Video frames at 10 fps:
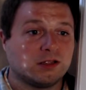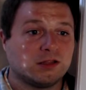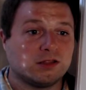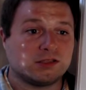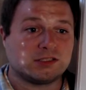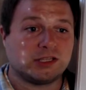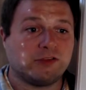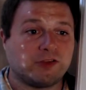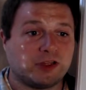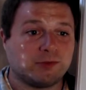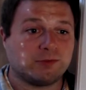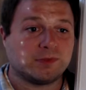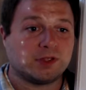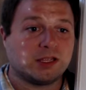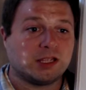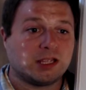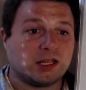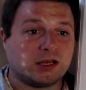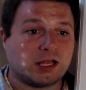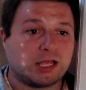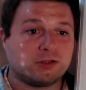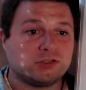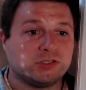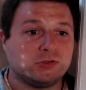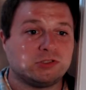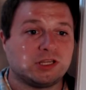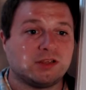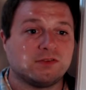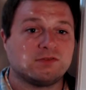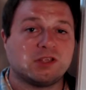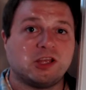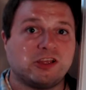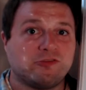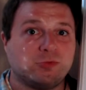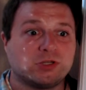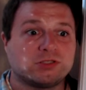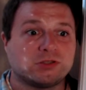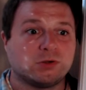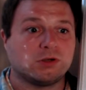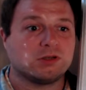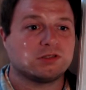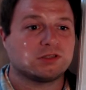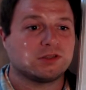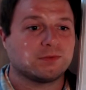the self-help and how-to shelves of bookstores.